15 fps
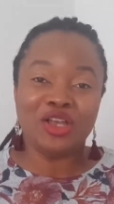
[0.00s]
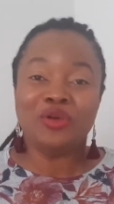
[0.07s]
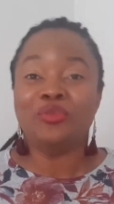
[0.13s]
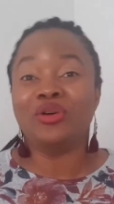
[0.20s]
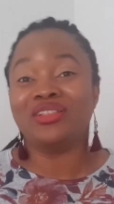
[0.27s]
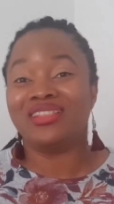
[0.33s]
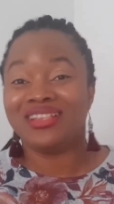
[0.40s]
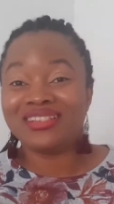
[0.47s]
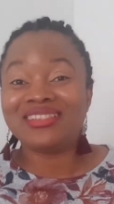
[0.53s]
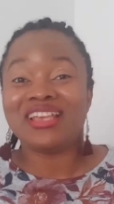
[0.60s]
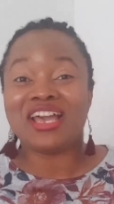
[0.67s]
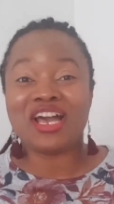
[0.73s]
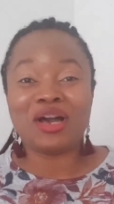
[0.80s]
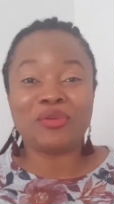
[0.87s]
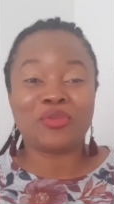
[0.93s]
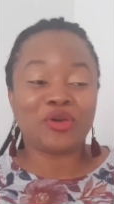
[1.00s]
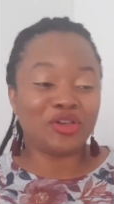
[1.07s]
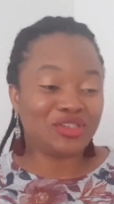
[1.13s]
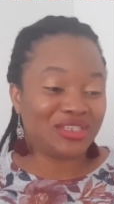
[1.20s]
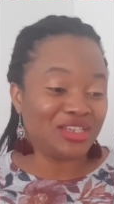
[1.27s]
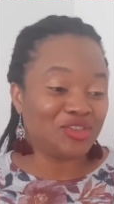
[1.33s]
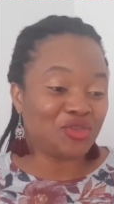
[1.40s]
But this year I'm
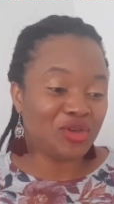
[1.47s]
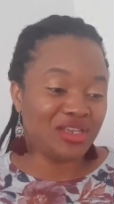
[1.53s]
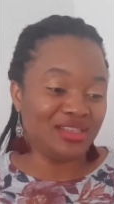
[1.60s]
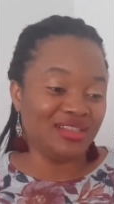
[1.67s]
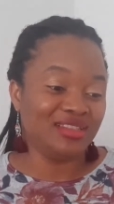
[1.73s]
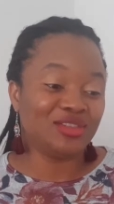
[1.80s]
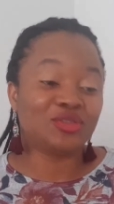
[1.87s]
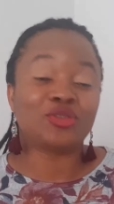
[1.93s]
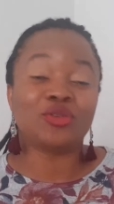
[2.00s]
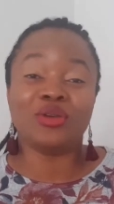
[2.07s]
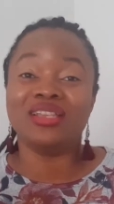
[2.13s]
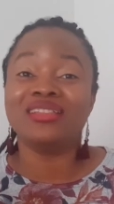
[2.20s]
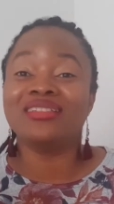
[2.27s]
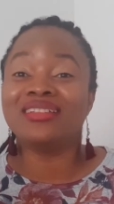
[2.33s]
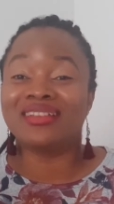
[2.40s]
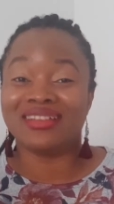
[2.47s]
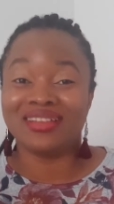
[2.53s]
considering doing